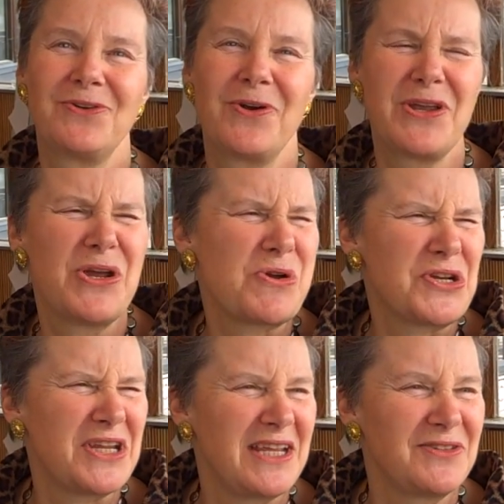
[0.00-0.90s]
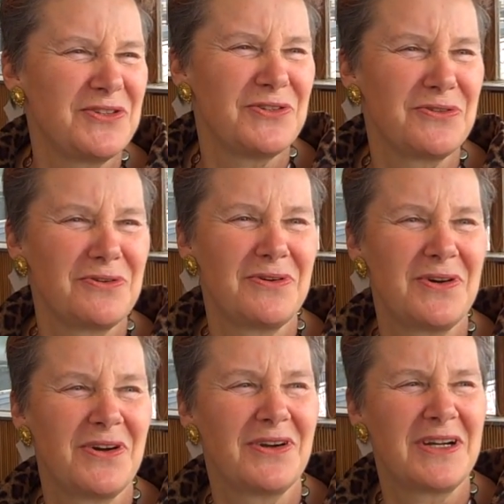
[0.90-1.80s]
or irritates you
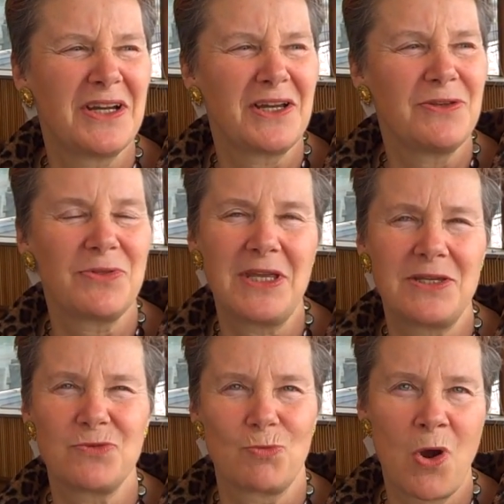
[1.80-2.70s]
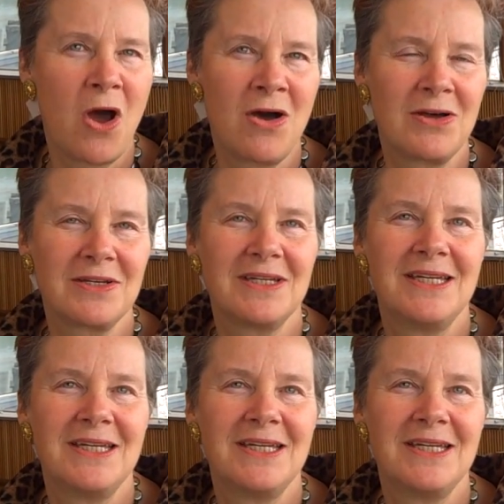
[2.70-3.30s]
or you think is wrong.